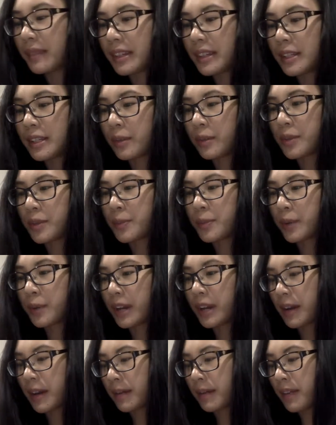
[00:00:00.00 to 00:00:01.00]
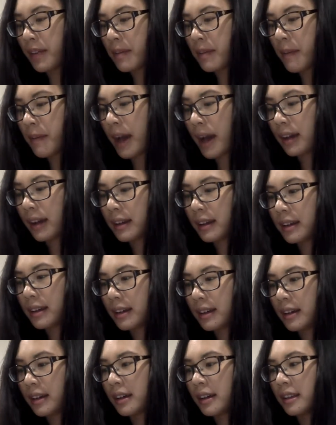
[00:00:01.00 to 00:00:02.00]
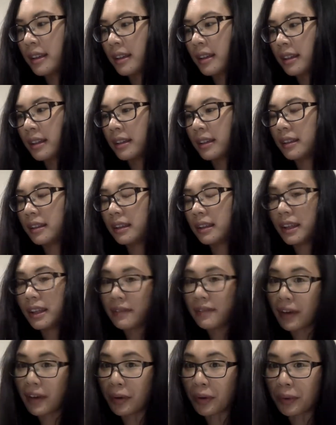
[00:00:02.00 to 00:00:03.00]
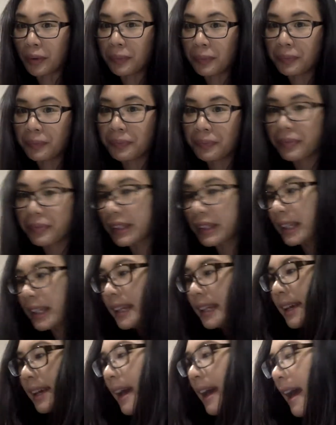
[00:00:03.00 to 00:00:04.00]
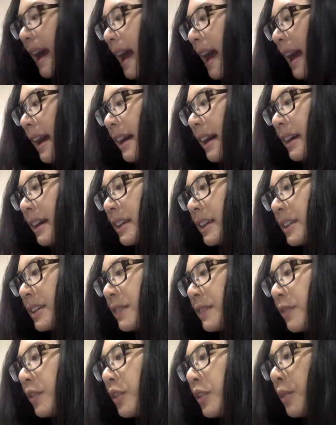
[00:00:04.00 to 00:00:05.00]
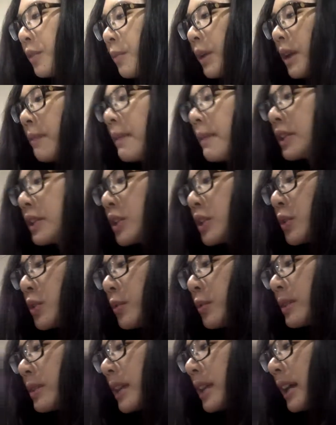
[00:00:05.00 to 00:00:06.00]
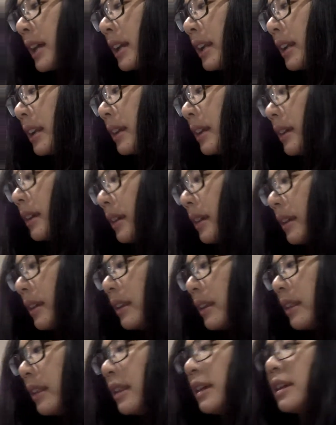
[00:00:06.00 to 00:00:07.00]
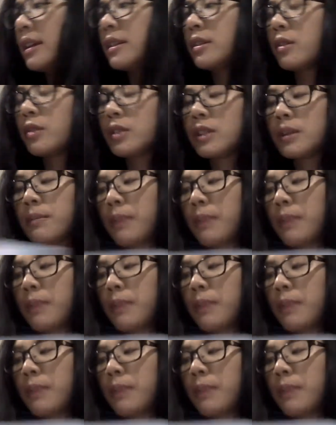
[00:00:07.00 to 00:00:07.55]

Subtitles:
So I'm just putting everything back on the Leave at Home. And for the Bring Back to School side, these are some